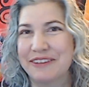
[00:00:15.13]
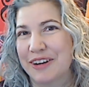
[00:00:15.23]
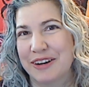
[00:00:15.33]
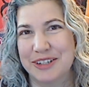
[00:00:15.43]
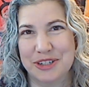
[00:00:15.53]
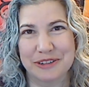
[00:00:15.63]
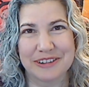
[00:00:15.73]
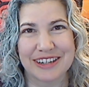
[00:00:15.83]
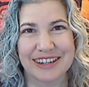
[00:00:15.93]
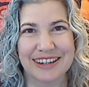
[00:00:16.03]
very
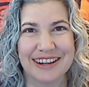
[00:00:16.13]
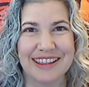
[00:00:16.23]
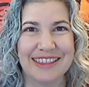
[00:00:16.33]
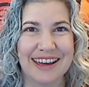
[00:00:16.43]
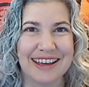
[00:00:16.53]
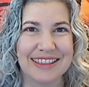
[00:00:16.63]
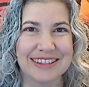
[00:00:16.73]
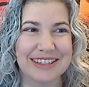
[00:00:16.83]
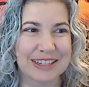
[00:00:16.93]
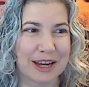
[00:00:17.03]
sure that
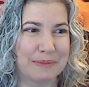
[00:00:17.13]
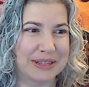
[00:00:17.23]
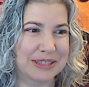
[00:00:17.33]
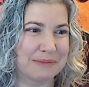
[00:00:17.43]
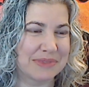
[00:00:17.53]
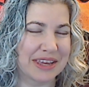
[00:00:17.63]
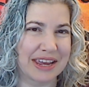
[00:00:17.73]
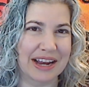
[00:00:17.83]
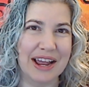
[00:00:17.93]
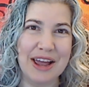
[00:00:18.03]
this is going to be
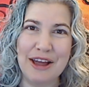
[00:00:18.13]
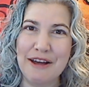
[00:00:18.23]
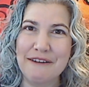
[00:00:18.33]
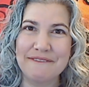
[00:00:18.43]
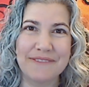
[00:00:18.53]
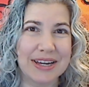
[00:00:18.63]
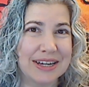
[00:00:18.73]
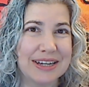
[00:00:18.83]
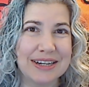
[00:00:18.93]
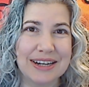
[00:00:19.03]
something
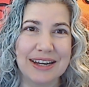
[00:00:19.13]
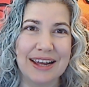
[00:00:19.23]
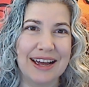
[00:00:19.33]
fun,